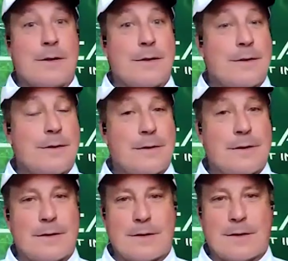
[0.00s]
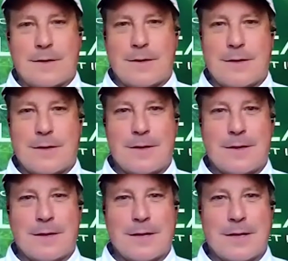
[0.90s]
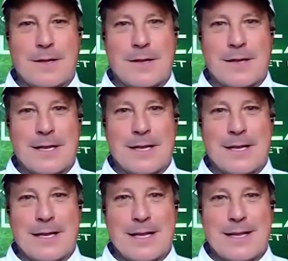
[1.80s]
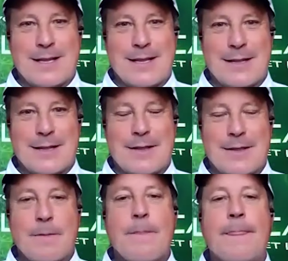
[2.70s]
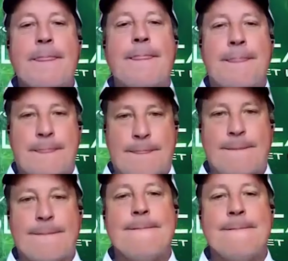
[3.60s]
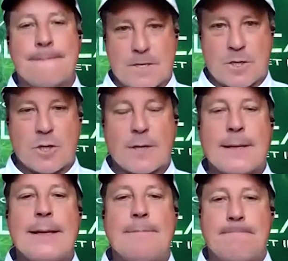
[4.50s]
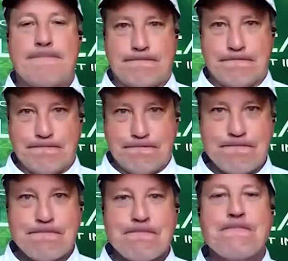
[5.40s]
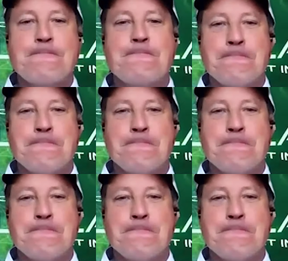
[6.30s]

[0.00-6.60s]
(silent)